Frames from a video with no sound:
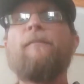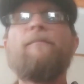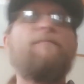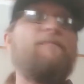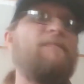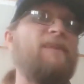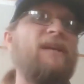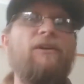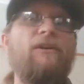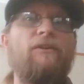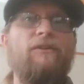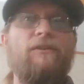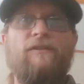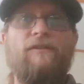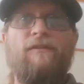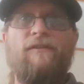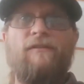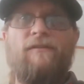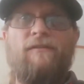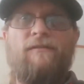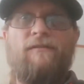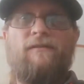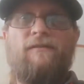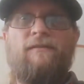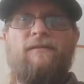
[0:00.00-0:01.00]

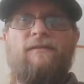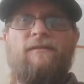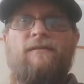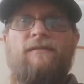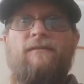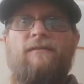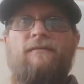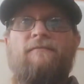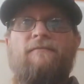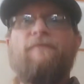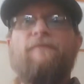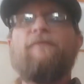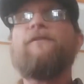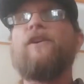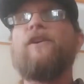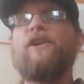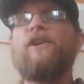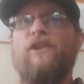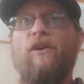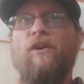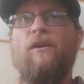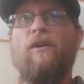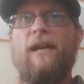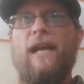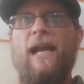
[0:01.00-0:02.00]
built for
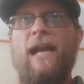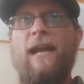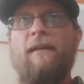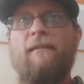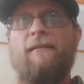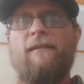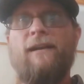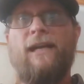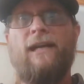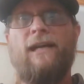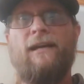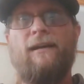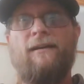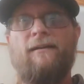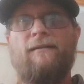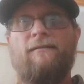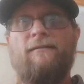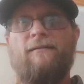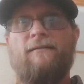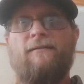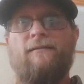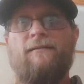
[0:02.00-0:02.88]
your area.